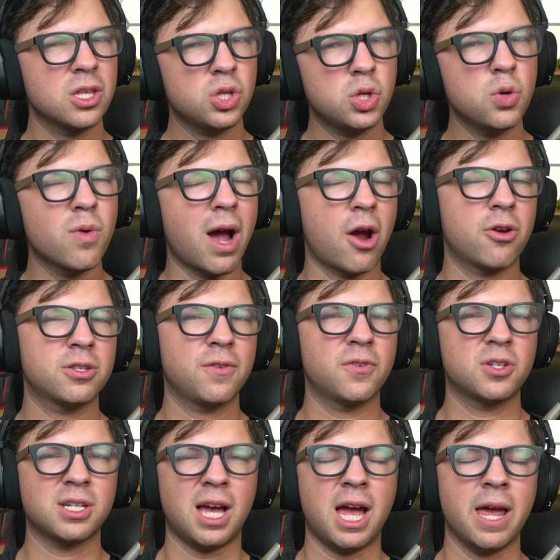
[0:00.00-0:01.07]
2 hours of your
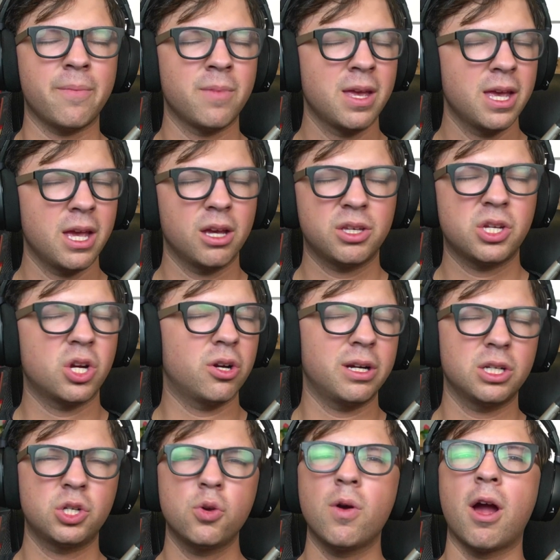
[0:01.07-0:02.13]
time,
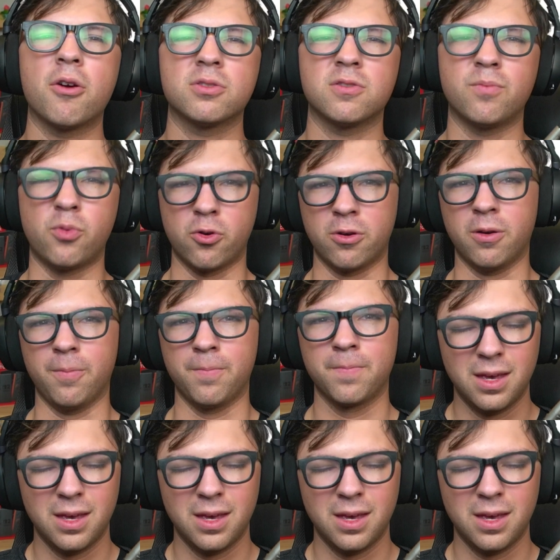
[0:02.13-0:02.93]
curing 2 hours of boredom.